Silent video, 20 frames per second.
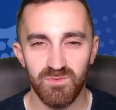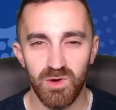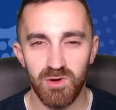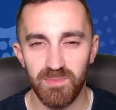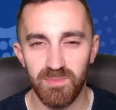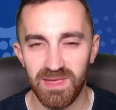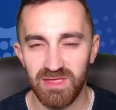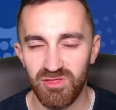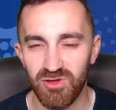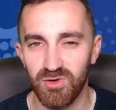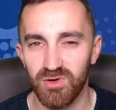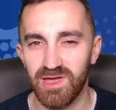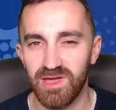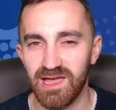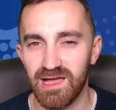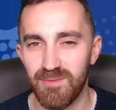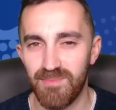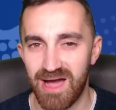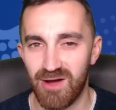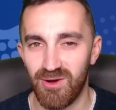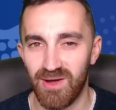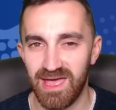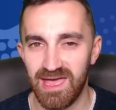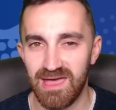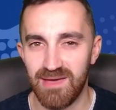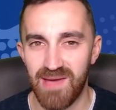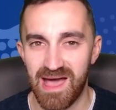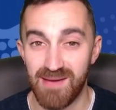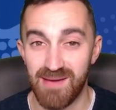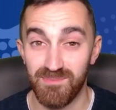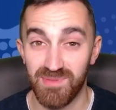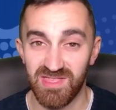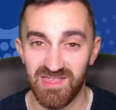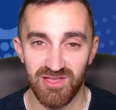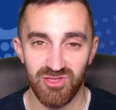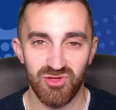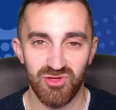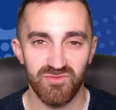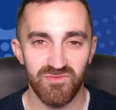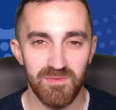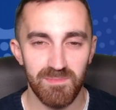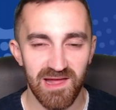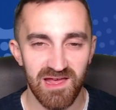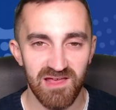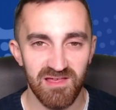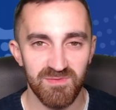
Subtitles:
We'll be talking about him and potential replacements